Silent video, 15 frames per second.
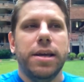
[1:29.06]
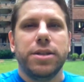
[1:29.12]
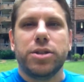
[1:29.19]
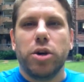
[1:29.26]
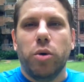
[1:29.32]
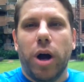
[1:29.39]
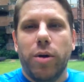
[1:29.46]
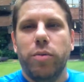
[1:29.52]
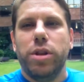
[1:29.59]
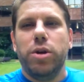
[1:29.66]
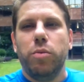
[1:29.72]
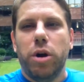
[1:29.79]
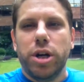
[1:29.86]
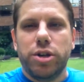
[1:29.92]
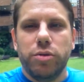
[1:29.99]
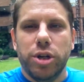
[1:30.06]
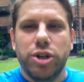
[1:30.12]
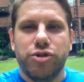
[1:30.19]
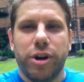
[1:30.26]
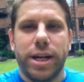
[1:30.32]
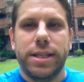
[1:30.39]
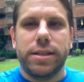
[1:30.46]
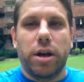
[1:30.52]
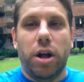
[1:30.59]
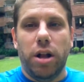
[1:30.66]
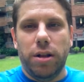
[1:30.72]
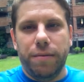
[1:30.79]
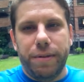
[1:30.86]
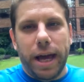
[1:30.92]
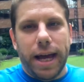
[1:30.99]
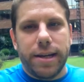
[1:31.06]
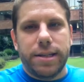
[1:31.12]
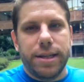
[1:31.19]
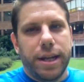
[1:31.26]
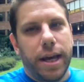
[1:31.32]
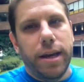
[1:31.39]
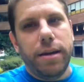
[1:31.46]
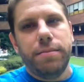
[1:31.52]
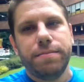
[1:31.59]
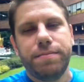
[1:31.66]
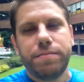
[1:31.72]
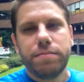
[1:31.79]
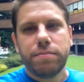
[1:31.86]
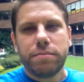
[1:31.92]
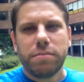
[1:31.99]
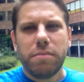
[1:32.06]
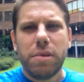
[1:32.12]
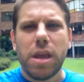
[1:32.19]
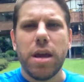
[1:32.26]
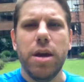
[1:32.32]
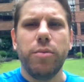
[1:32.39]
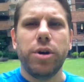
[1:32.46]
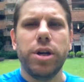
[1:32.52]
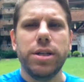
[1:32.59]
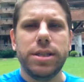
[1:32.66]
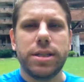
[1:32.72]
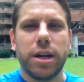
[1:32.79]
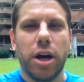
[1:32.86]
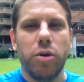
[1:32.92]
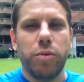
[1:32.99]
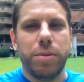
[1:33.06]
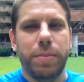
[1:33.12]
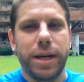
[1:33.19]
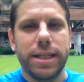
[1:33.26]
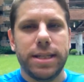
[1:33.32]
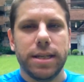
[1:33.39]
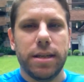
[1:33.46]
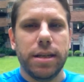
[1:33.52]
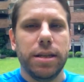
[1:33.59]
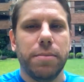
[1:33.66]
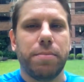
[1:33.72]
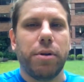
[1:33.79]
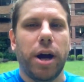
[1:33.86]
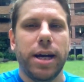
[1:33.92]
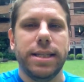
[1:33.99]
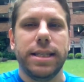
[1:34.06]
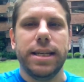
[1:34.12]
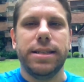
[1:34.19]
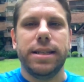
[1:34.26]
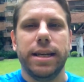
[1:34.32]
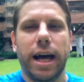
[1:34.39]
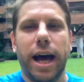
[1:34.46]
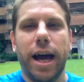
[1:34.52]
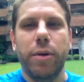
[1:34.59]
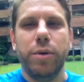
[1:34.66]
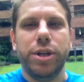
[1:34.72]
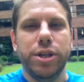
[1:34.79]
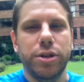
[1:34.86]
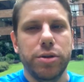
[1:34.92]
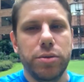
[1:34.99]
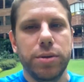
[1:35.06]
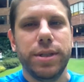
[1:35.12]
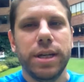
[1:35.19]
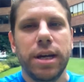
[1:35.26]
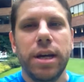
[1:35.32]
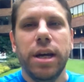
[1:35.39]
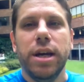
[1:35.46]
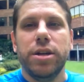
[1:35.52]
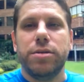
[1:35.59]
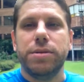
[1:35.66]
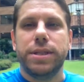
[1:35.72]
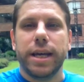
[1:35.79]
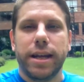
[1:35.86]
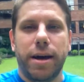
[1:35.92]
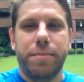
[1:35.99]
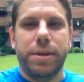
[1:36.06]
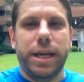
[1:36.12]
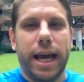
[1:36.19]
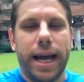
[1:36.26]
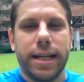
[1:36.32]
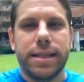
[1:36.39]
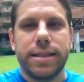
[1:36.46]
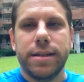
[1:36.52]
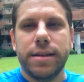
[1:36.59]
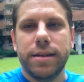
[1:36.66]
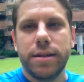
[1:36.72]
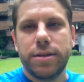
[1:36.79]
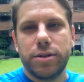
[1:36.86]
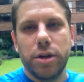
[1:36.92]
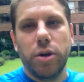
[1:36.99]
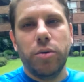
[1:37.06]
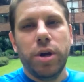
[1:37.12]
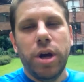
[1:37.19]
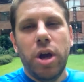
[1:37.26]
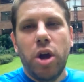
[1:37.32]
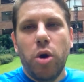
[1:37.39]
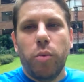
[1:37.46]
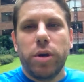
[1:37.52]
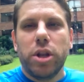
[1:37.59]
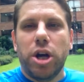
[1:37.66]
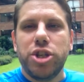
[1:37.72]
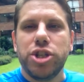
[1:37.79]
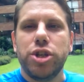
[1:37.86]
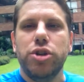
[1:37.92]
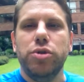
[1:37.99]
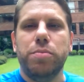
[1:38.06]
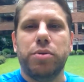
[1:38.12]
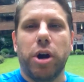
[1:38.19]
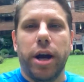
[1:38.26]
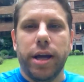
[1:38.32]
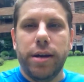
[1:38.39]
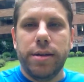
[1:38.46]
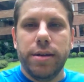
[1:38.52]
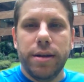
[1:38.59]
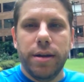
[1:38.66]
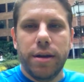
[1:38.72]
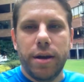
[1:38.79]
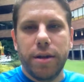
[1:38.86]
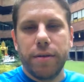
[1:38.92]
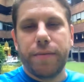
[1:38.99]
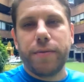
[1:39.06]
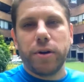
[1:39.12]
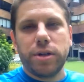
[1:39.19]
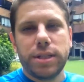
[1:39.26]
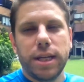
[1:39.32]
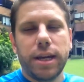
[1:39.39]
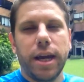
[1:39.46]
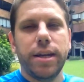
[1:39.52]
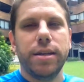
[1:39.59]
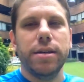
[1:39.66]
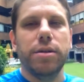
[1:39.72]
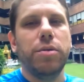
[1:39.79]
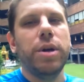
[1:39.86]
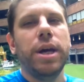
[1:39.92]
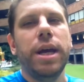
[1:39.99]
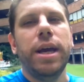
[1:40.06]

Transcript: So I really wanted to address all of that today. And we're going to start with basically the process that I would use to set up the ads. So when launching a new product, the first thing I do